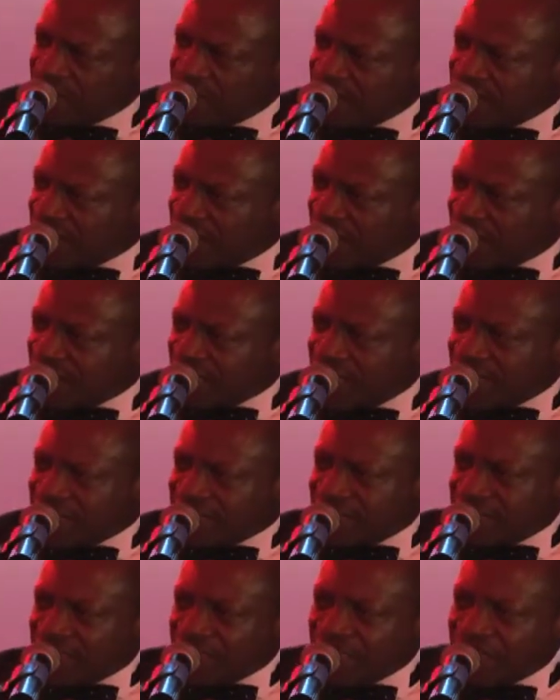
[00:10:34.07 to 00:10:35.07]
St.
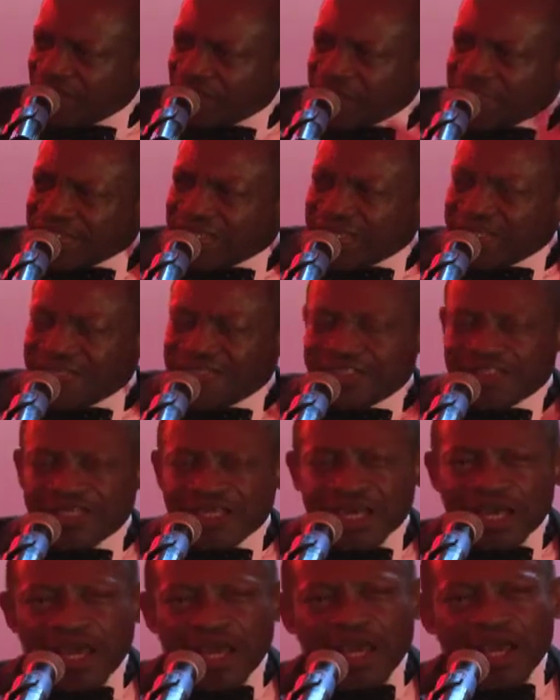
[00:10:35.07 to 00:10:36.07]
Kitts and Nevis can
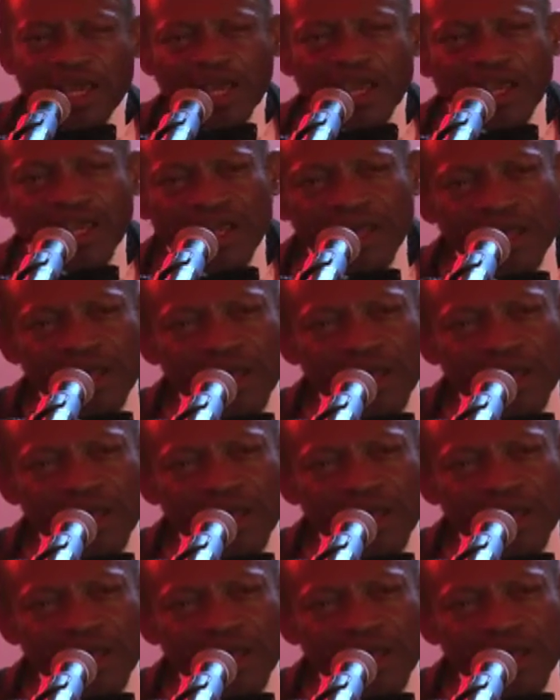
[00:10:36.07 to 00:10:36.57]
say